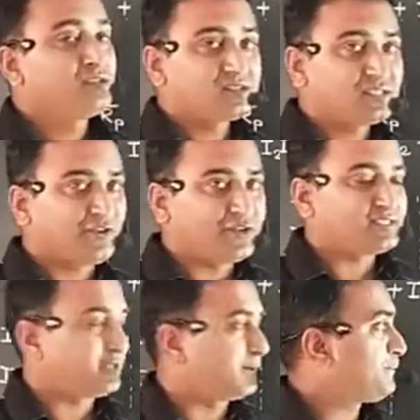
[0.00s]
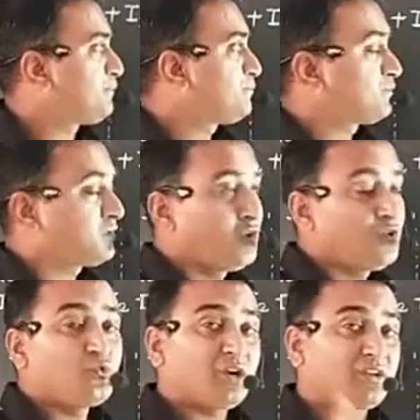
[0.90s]
See what is here?
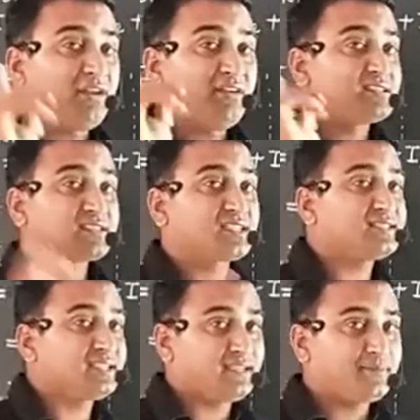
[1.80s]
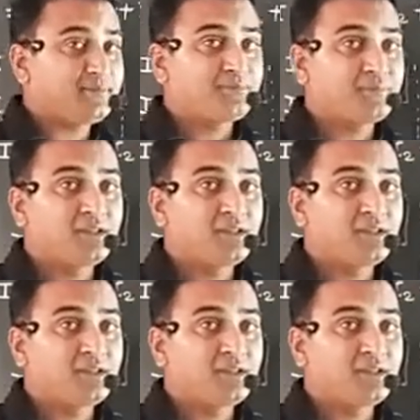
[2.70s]
What we have discussed there?